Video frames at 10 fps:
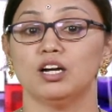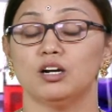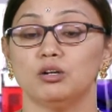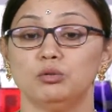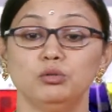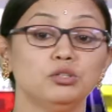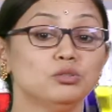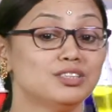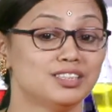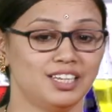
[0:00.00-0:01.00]
who do you
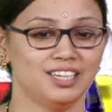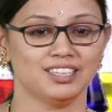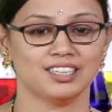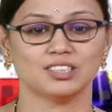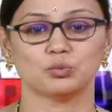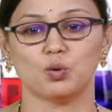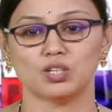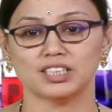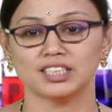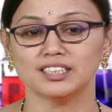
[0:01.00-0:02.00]
think is
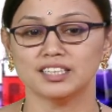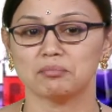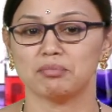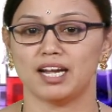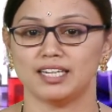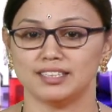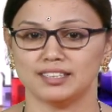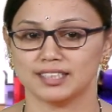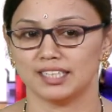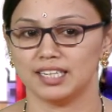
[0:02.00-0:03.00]
watering their plant is
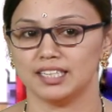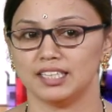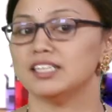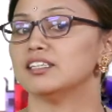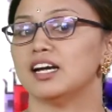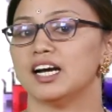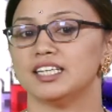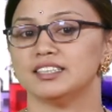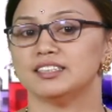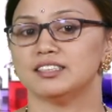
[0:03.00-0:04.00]
correctly?
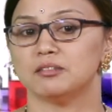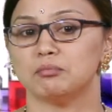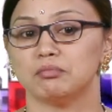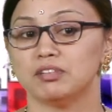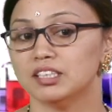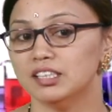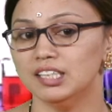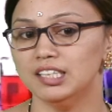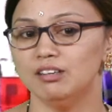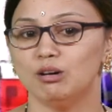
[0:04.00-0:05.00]
Either girl
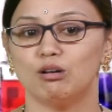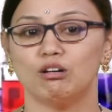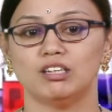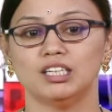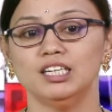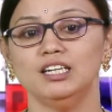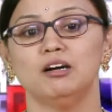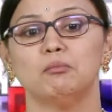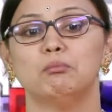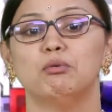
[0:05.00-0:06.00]
or a
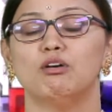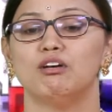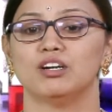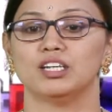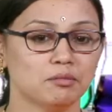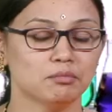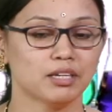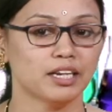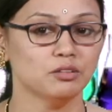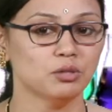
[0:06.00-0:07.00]
boy. Can
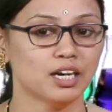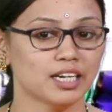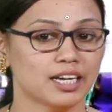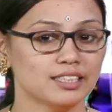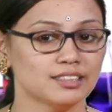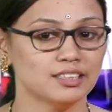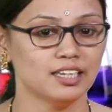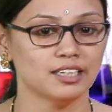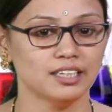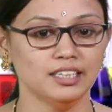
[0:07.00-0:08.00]
you guess children?
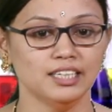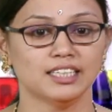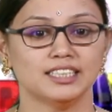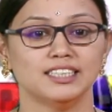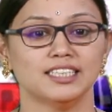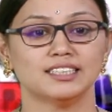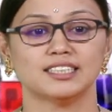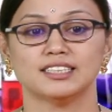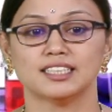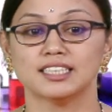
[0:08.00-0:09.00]
Yes, it's
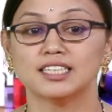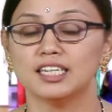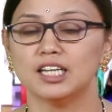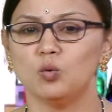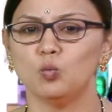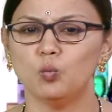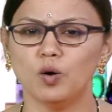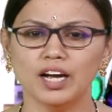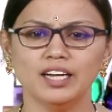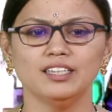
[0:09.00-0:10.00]
a girl.
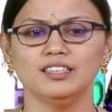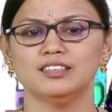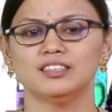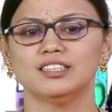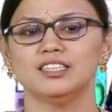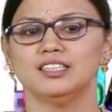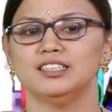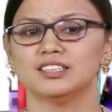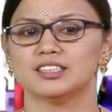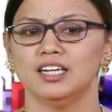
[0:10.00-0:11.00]
Why the girl is
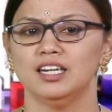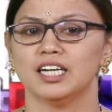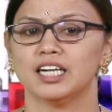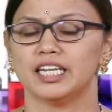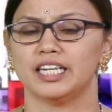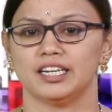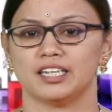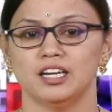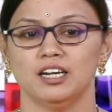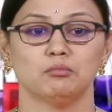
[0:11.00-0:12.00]
correct?
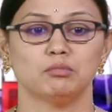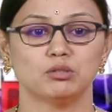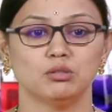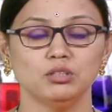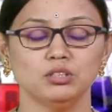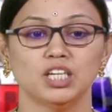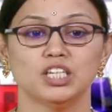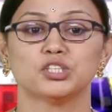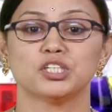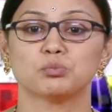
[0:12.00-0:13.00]
Because she
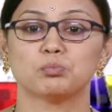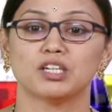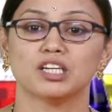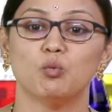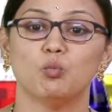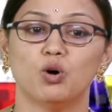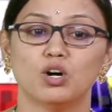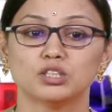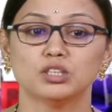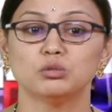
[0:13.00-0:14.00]
is putting a water
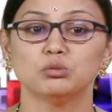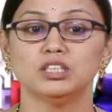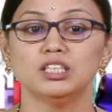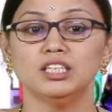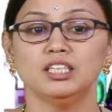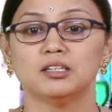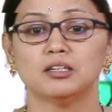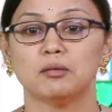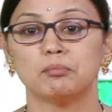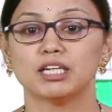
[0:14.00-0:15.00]
to a
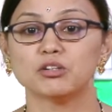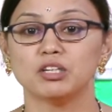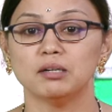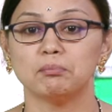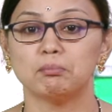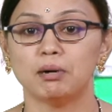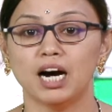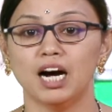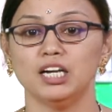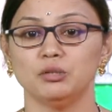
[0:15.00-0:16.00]
particular
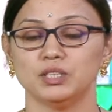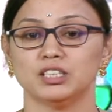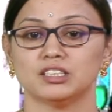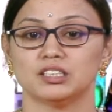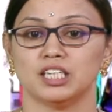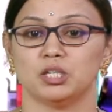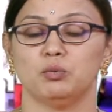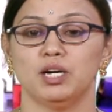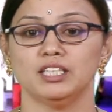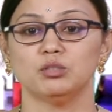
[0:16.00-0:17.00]
part which is
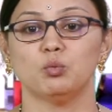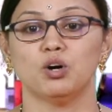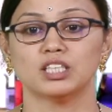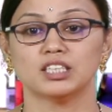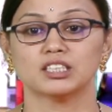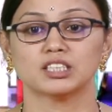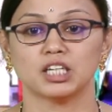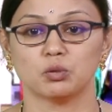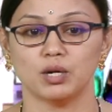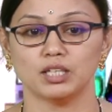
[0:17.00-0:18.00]
required, the water is
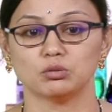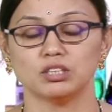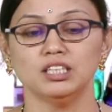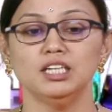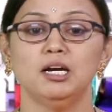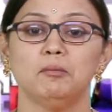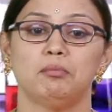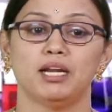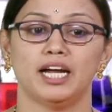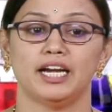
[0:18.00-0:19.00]
required to the
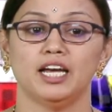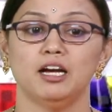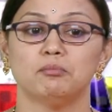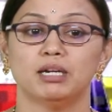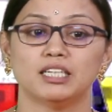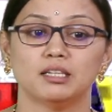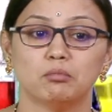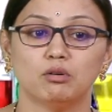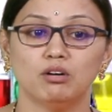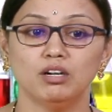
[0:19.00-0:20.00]
plant, but the
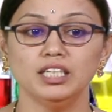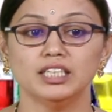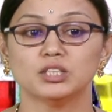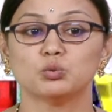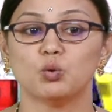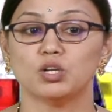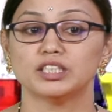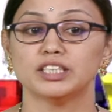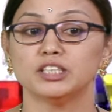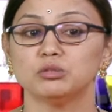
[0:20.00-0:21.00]
boy is
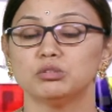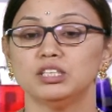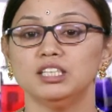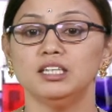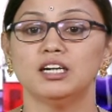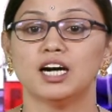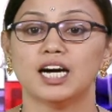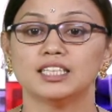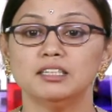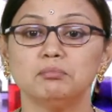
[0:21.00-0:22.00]
watering to the
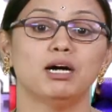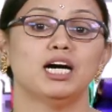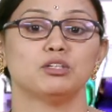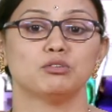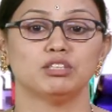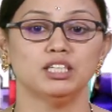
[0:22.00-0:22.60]
other part of the